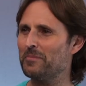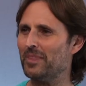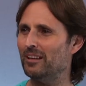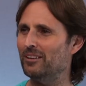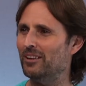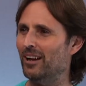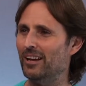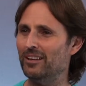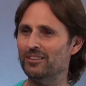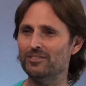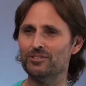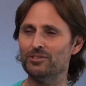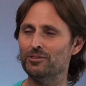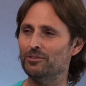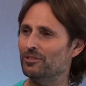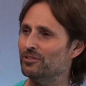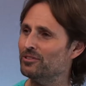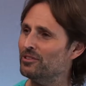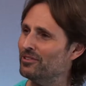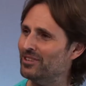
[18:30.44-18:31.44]
like
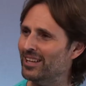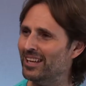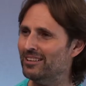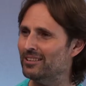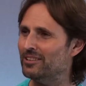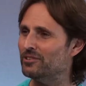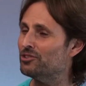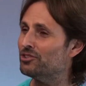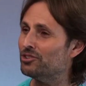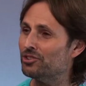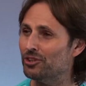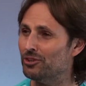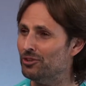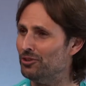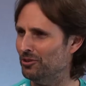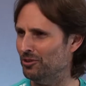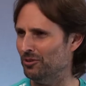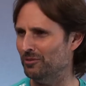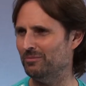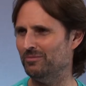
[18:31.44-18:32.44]
to, to then
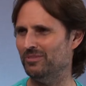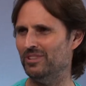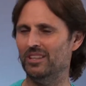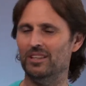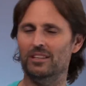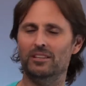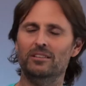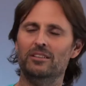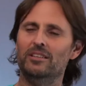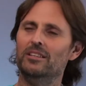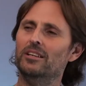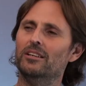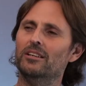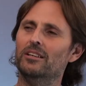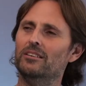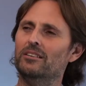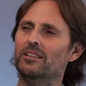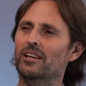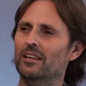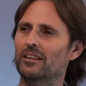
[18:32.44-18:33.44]
assume that,
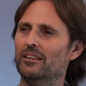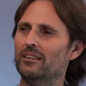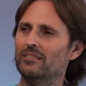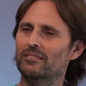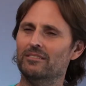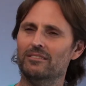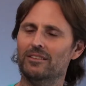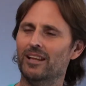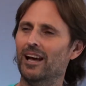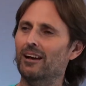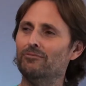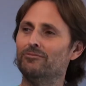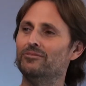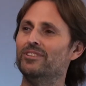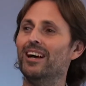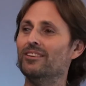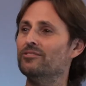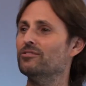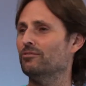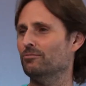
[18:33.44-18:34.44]
that, that love
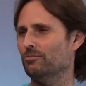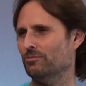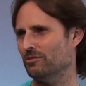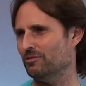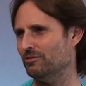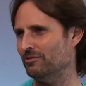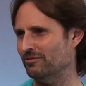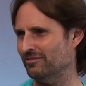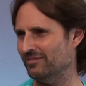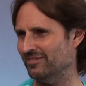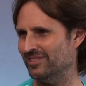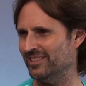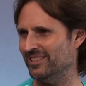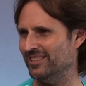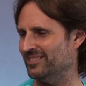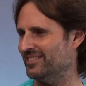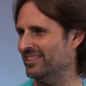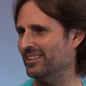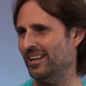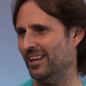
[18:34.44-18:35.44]
doesn't rule mm-hmm.
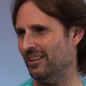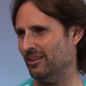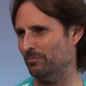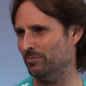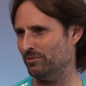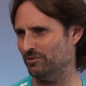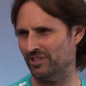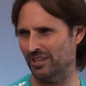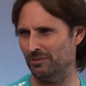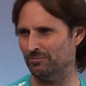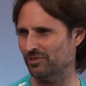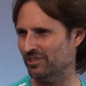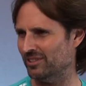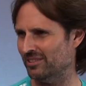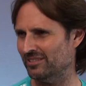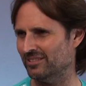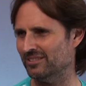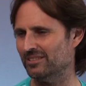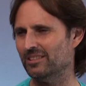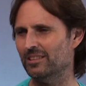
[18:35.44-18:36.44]
is another
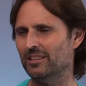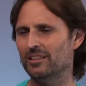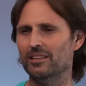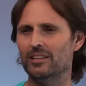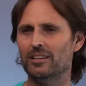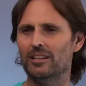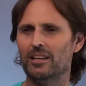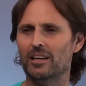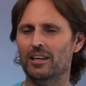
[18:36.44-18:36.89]
presumption yeah.